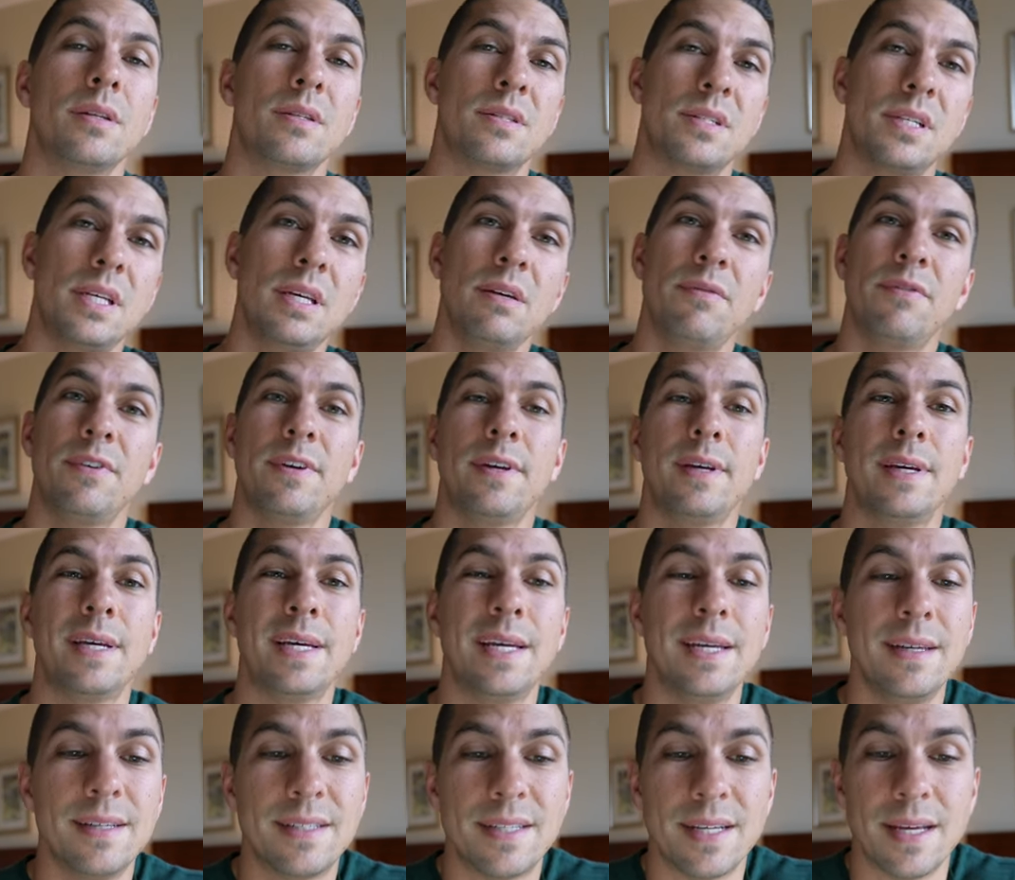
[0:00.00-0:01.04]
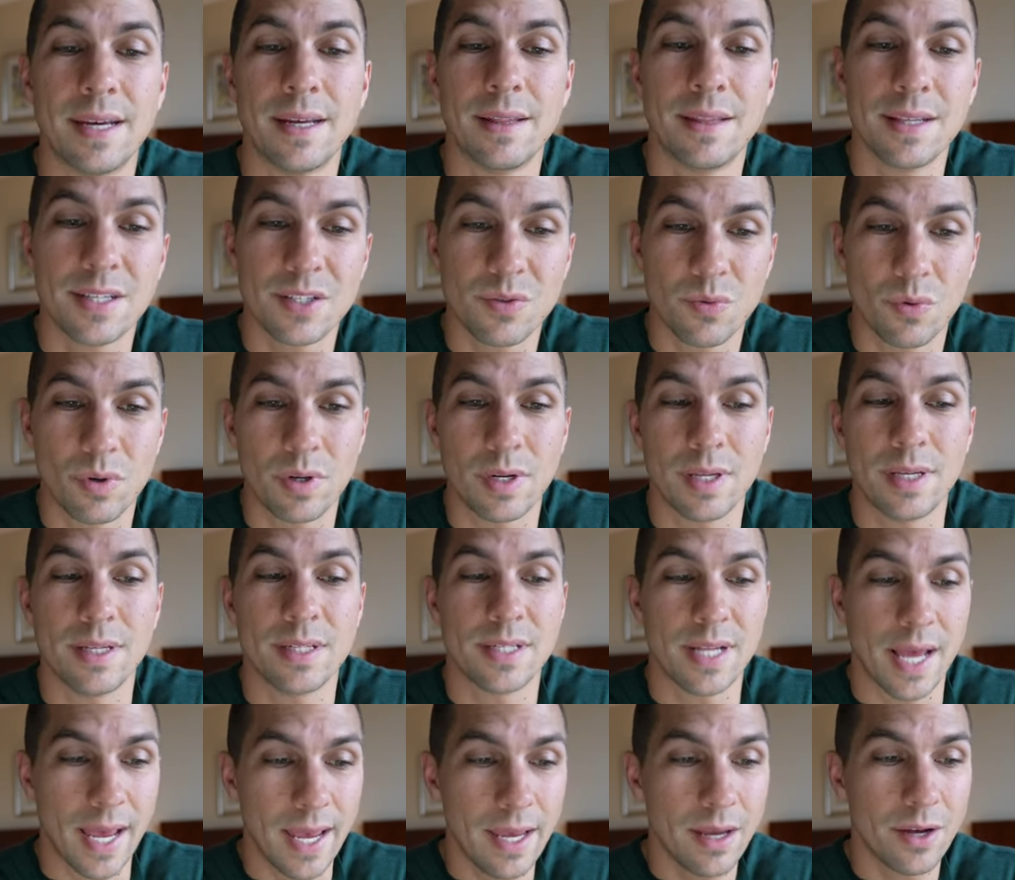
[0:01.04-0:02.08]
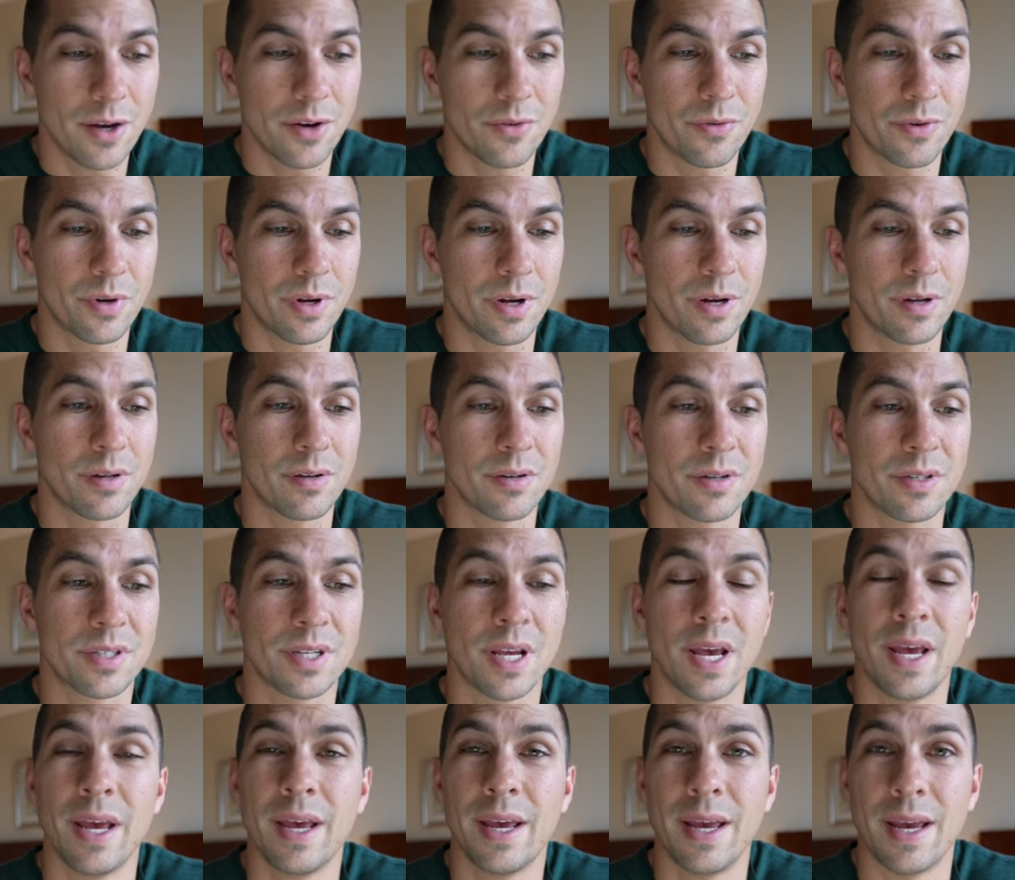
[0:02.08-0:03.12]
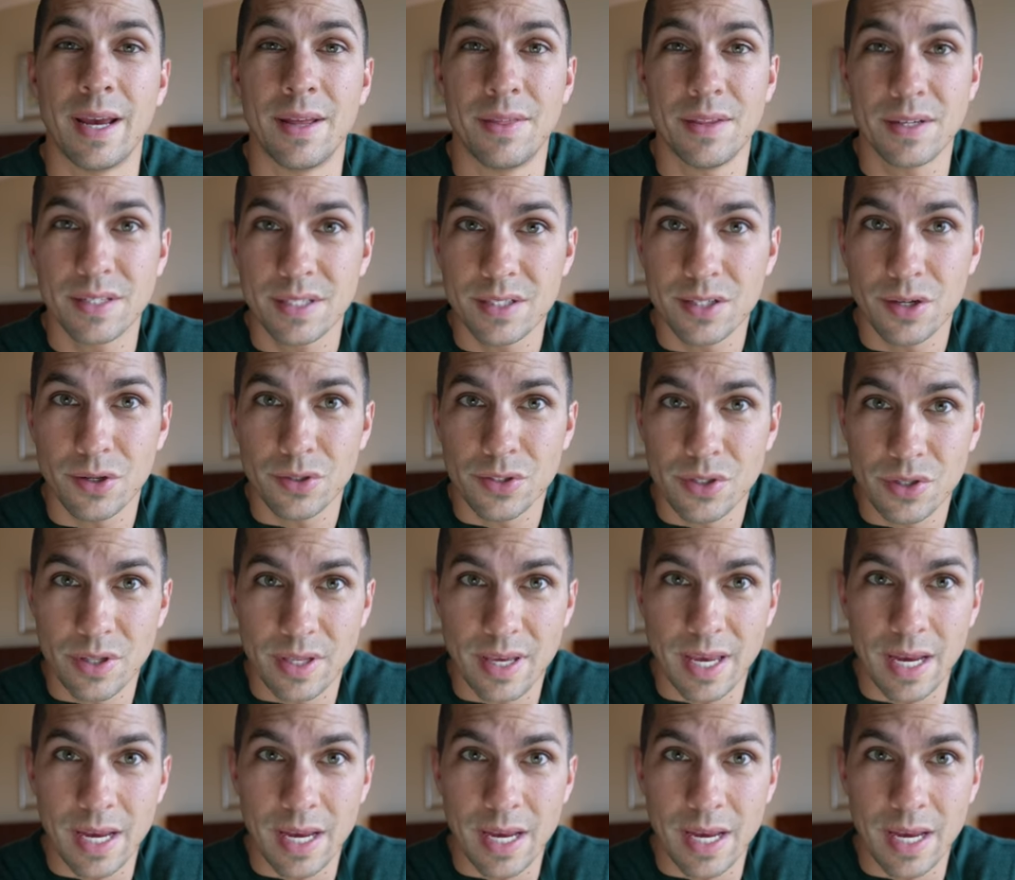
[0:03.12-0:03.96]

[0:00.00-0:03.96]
ZV-E10. This one is $800, and this is also the